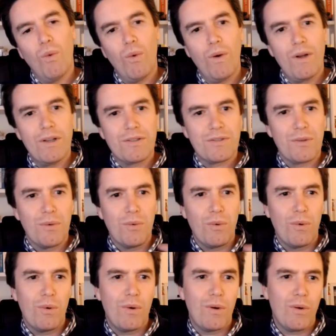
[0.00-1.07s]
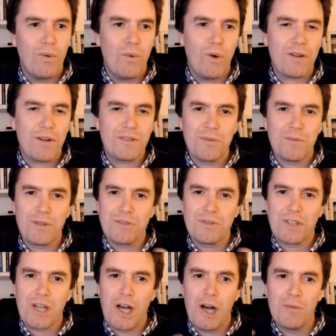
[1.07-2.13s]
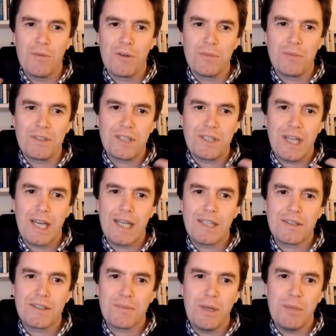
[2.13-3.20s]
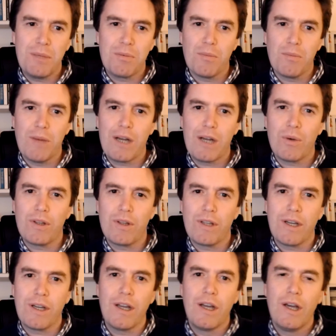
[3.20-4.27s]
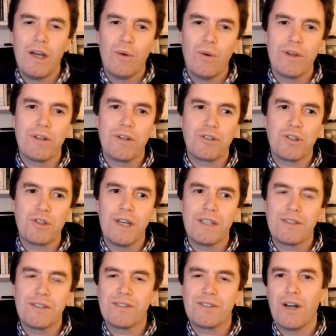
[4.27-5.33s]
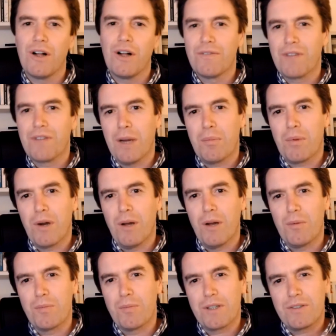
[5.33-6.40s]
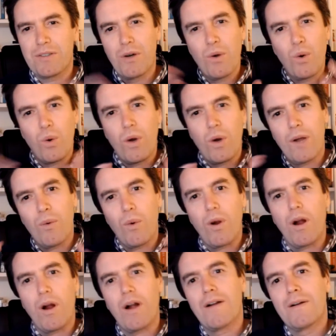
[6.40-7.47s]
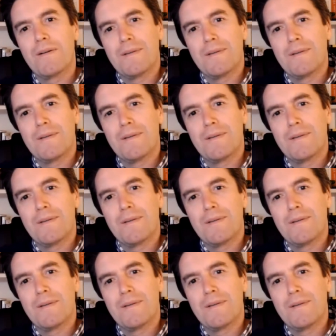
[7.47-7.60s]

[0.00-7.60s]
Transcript: So what are some of those common mistakes people make when they're trying to solve that problem that don't quite work?